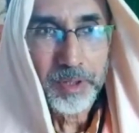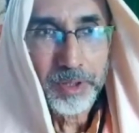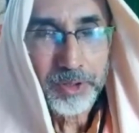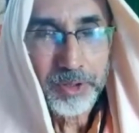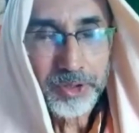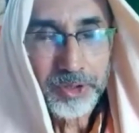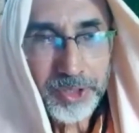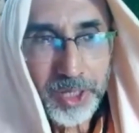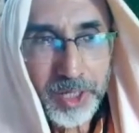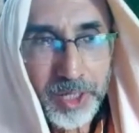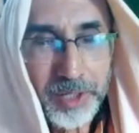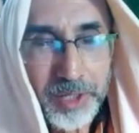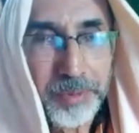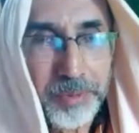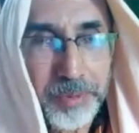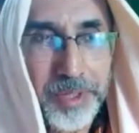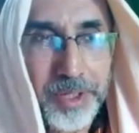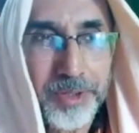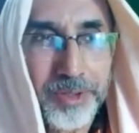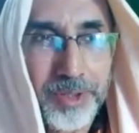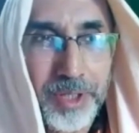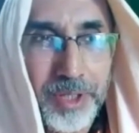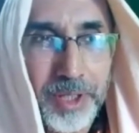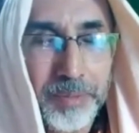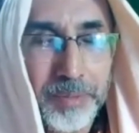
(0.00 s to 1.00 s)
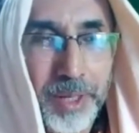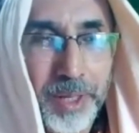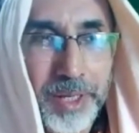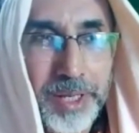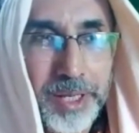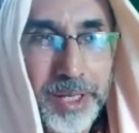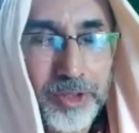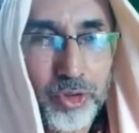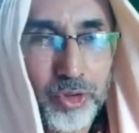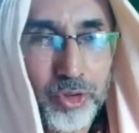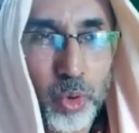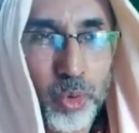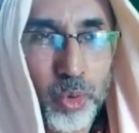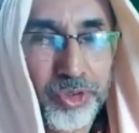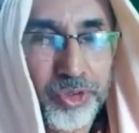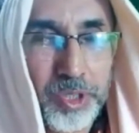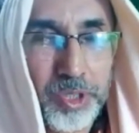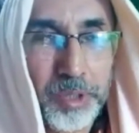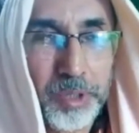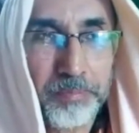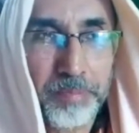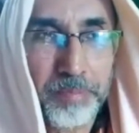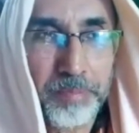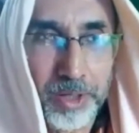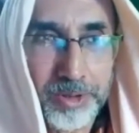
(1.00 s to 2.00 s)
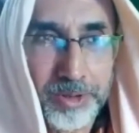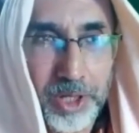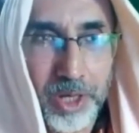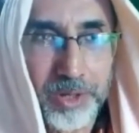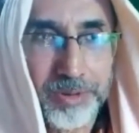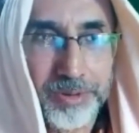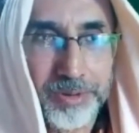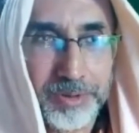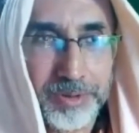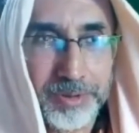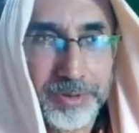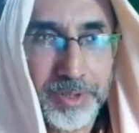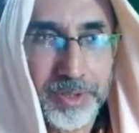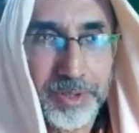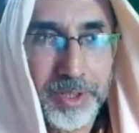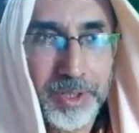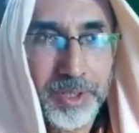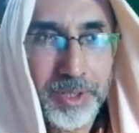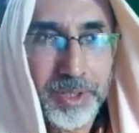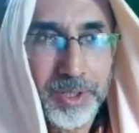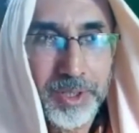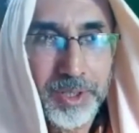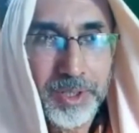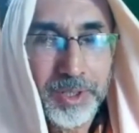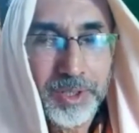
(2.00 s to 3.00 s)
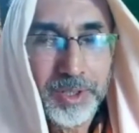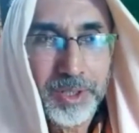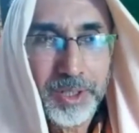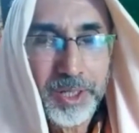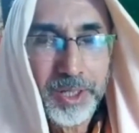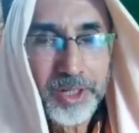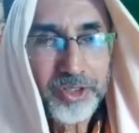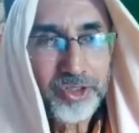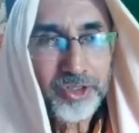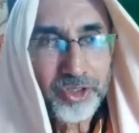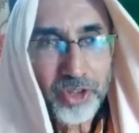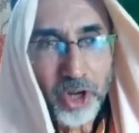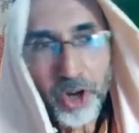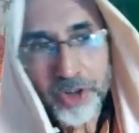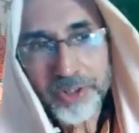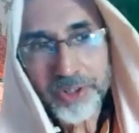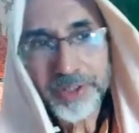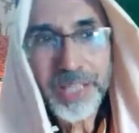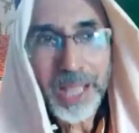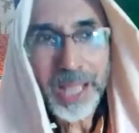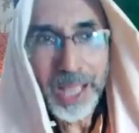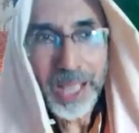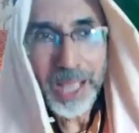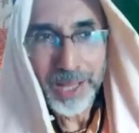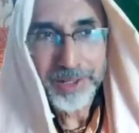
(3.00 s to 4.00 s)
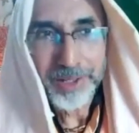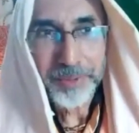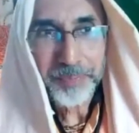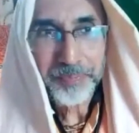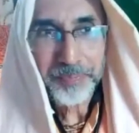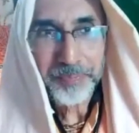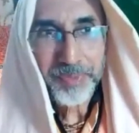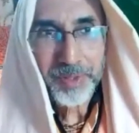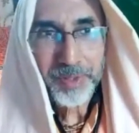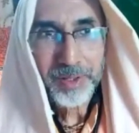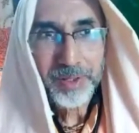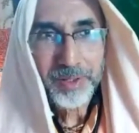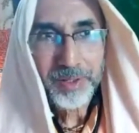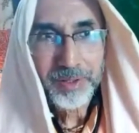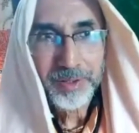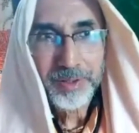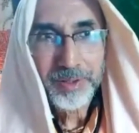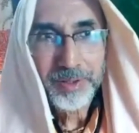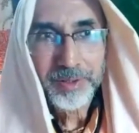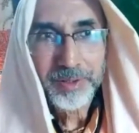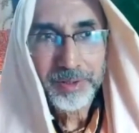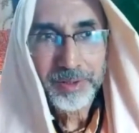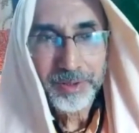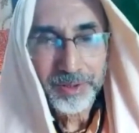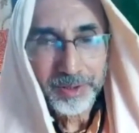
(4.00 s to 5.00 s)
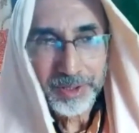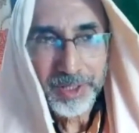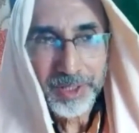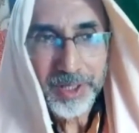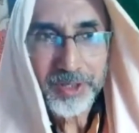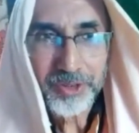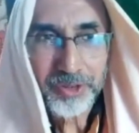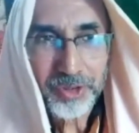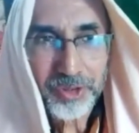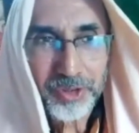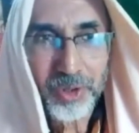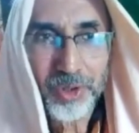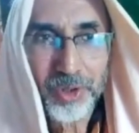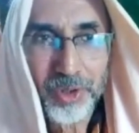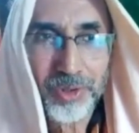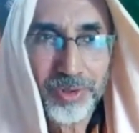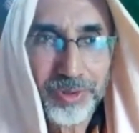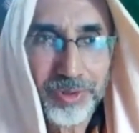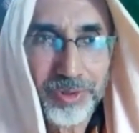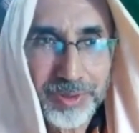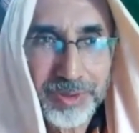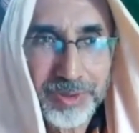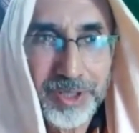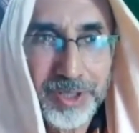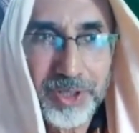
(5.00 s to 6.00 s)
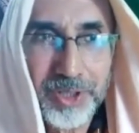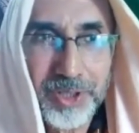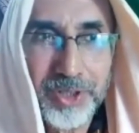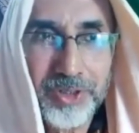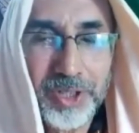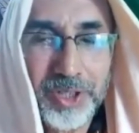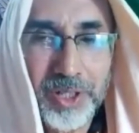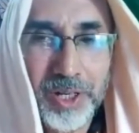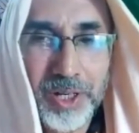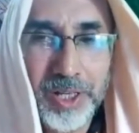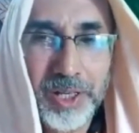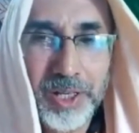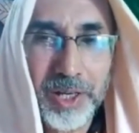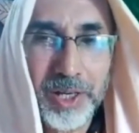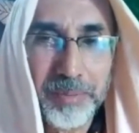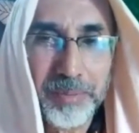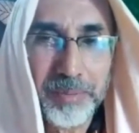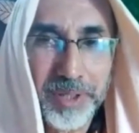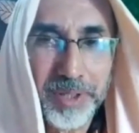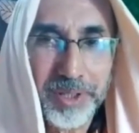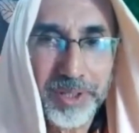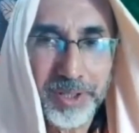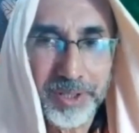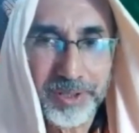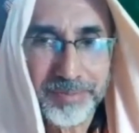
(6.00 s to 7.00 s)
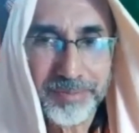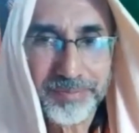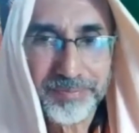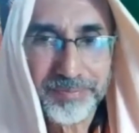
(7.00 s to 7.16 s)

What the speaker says: service, in my exclusive bhajan. It's not that. Okay, so this is a clear meaning.